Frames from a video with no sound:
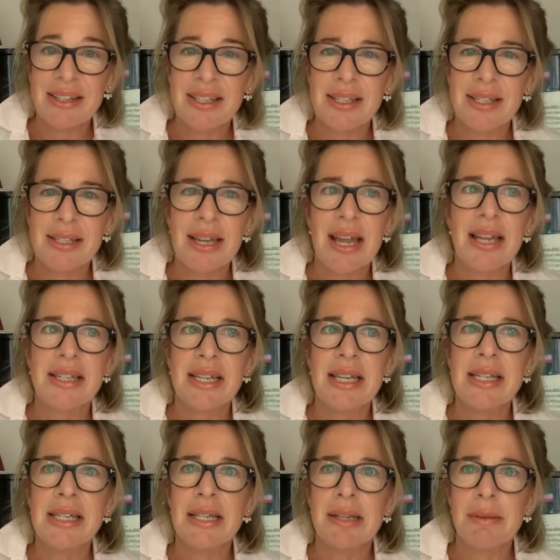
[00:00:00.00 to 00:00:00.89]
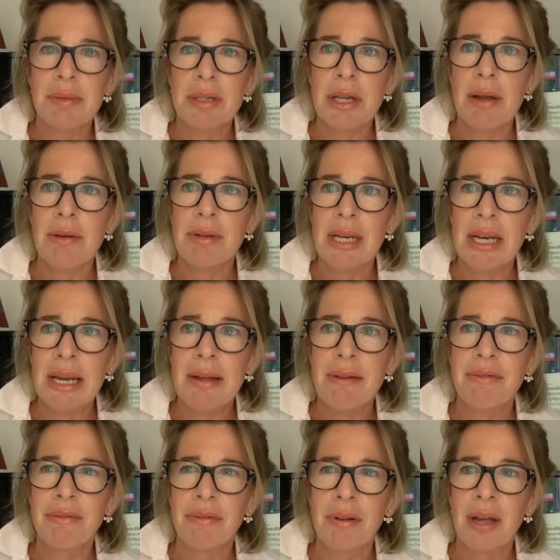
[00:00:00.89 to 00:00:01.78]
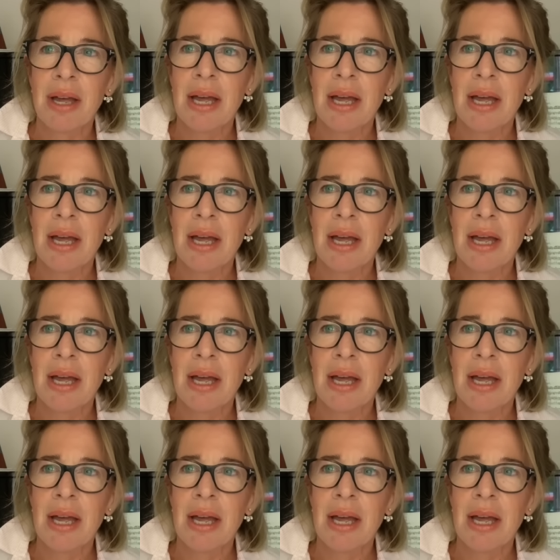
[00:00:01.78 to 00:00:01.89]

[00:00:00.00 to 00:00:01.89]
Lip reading: that says Indy would only live